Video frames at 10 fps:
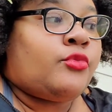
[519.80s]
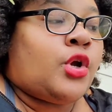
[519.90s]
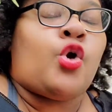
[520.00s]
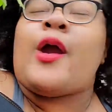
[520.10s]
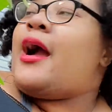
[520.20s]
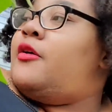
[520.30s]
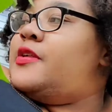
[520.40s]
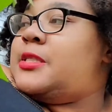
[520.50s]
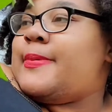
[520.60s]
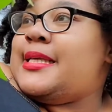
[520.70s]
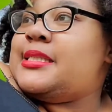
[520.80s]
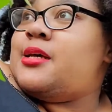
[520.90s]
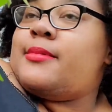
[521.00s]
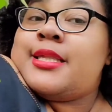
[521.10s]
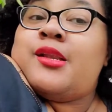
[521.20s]
crowd this space
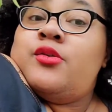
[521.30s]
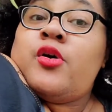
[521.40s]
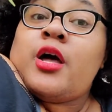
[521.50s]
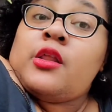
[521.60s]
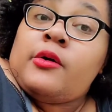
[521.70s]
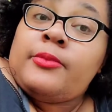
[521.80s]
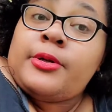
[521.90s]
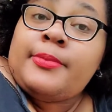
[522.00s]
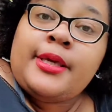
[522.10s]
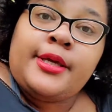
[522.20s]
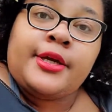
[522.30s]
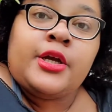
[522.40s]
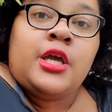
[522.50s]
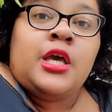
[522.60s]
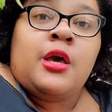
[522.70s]
up, because I don't know how long I'm going to be here.
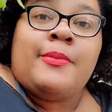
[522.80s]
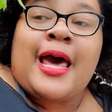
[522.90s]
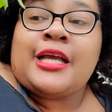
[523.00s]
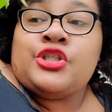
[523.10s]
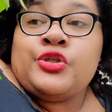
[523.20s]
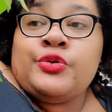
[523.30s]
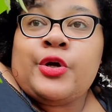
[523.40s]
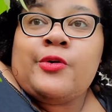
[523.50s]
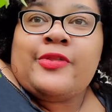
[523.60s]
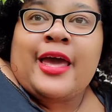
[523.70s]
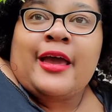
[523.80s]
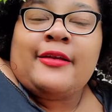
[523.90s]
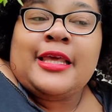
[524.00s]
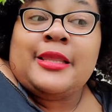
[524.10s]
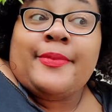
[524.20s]
But I do know that
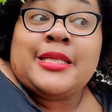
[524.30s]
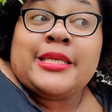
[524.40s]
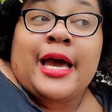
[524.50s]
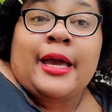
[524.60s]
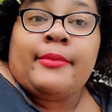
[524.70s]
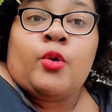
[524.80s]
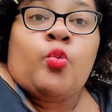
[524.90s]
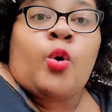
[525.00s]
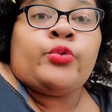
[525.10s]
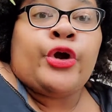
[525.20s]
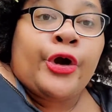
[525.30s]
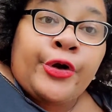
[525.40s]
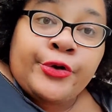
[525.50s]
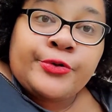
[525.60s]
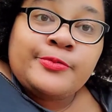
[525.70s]
in the meantime, it won't
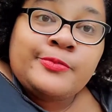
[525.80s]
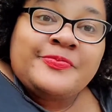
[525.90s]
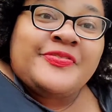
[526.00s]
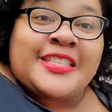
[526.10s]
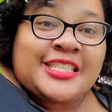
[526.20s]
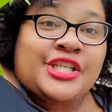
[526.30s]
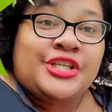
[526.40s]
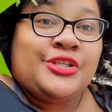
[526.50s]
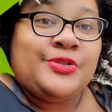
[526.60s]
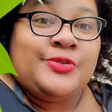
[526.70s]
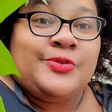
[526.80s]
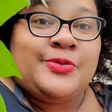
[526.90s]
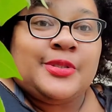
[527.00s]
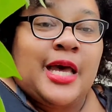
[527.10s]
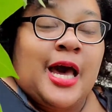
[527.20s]
hurt to
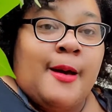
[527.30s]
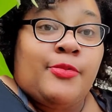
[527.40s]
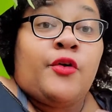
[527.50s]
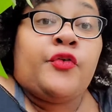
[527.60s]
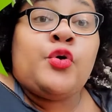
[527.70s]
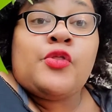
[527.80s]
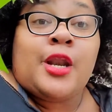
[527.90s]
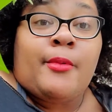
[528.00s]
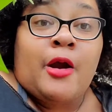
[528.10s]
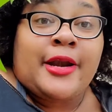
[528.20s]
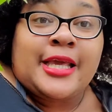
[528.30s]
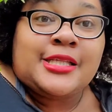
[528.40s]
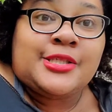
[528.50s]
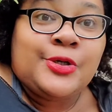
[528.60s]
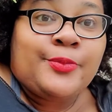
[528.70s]
use the food that I'm already
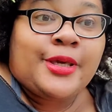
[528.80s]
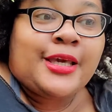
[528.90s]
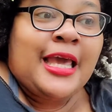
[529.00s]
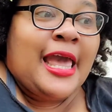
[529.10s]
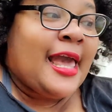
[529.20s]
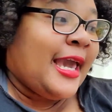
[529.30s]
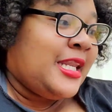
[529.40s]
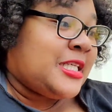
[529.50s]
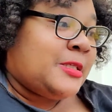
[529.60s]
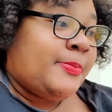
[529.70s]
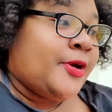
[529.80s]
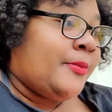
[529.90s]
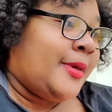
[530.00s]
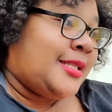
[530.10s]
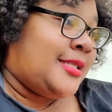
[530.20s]
consuming and
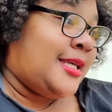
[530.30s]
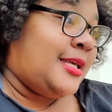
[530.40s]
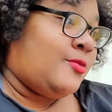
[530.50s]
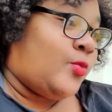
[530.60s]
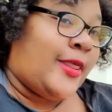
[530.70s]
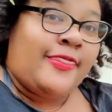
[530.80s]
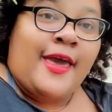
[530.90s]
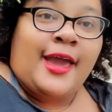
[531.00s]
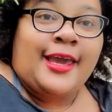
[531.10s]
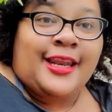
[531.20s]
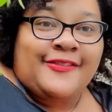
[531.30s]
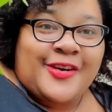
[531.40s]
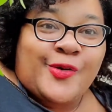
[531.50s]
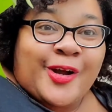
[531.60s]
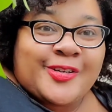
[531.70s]
experiment it with that. And if it
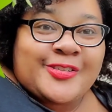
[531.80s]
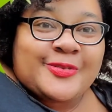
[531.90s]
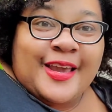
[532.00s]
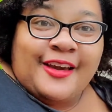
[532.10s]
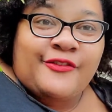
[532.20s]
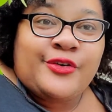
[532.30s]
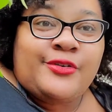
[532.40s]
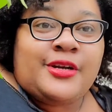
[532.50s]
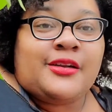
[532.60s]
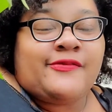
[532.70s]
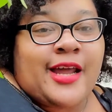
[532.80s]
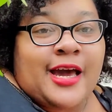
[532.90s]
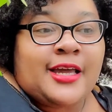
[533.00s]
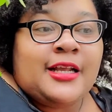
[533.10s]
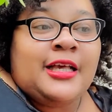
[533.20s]
grows, we have food, and if
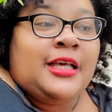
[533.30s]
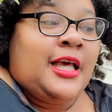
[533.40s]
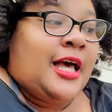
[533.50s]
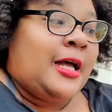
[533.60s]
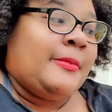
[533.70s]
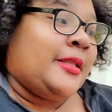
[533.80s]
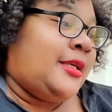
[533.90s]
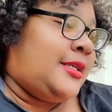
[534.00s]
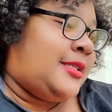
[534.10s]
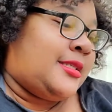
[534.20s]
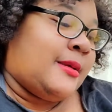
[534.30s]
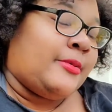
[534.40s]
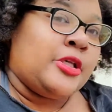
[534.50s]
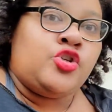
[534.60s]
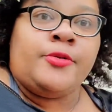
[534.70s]
not, at least I'm
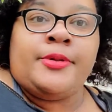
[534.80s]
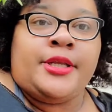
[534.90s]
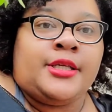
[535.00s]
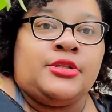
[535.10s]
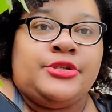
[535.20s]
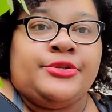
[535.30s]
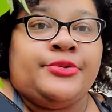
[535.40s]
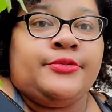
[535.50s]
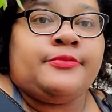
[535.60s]
contributing to